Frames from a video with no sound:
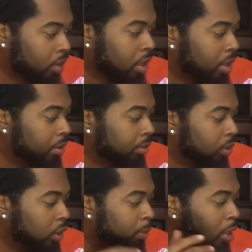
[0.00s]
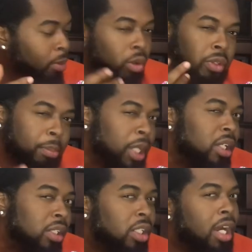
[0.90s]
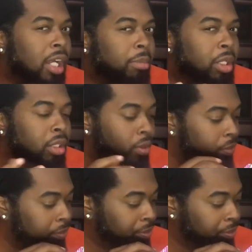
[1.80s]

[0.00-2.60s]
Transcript: Okay, you smell more of the bacon than the jalapeno,